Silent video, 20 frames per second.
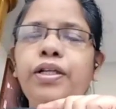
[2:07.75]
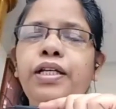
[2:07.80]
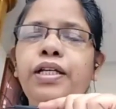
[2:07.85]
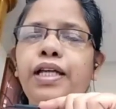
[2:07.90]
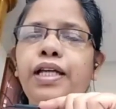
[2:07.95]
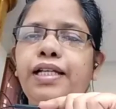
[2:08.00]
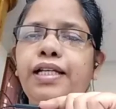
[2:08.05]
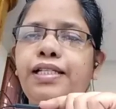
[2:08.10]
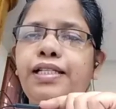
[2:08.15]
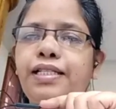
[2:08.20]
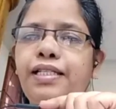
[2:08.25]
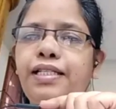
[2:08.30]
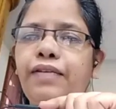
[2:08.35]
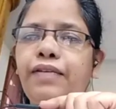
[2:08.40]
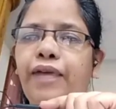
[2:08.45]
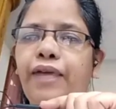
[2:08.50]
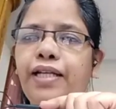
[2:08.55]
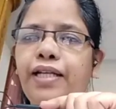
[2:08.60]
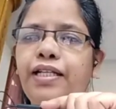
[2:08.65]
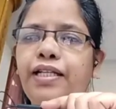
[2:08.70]
It's
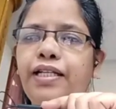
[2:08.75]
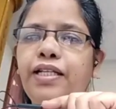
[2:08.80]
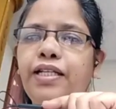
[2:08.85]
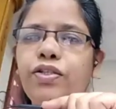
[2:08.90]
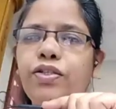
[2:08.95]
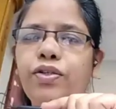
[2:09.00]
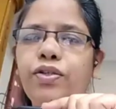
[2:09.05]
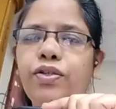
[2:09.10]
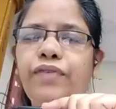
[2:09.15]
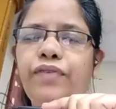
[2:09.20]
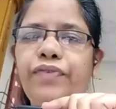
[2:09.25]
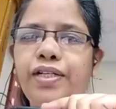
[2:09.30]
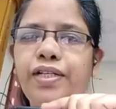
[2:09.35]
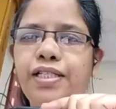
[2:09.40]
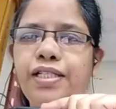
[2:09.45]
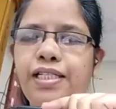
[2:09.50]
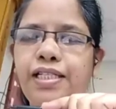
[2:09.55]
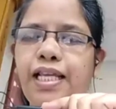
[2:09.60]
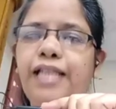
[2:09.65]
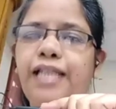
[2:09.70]
divided into different
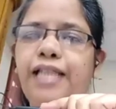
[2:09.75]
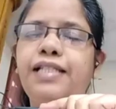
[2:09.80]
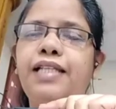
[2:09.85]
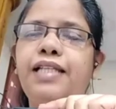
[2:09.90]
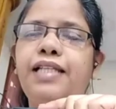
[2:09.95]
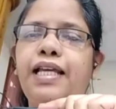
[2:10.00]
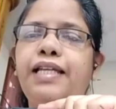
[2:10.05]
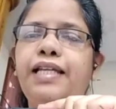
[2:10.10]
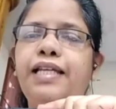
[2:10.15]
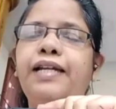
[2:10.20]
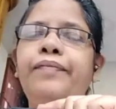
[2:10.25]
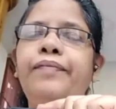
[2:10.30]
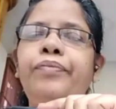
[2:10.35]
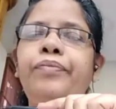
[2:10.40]
states like